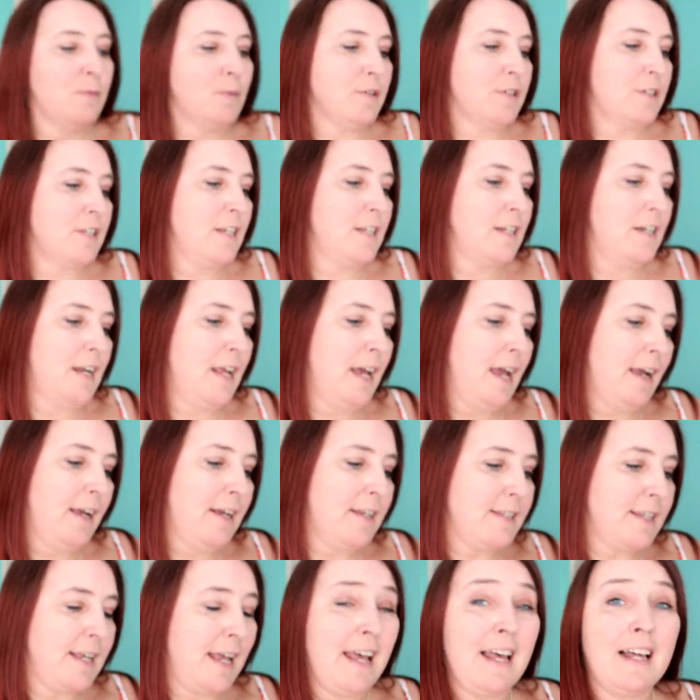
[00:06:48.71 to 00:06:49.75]
was in an
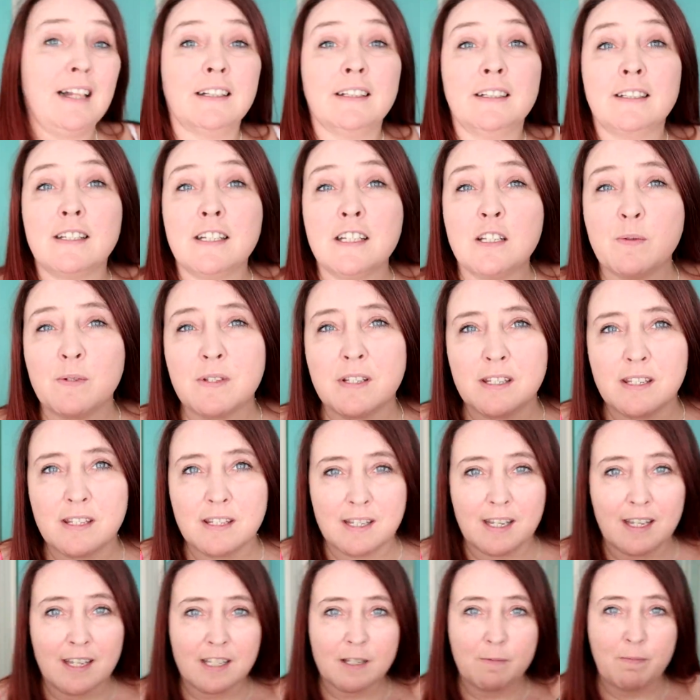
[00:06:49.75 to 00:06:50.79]
X L and this was
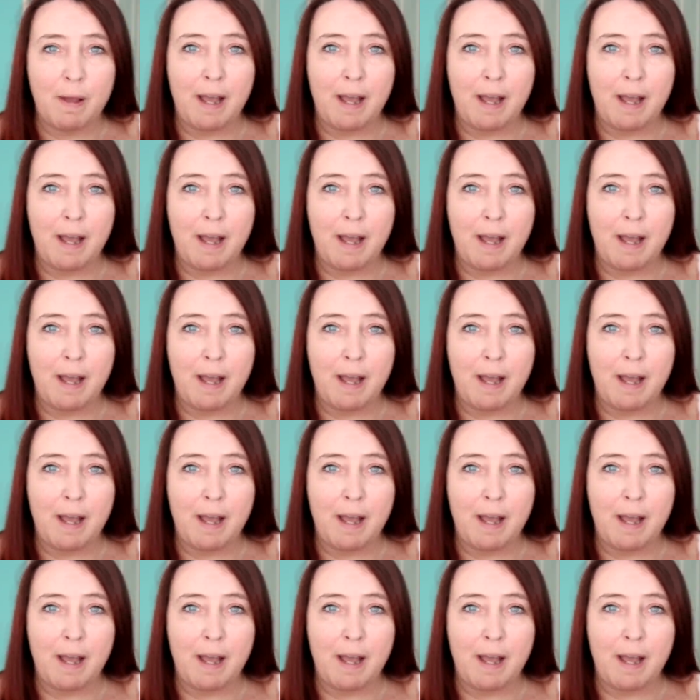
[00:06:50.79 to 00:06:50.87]
six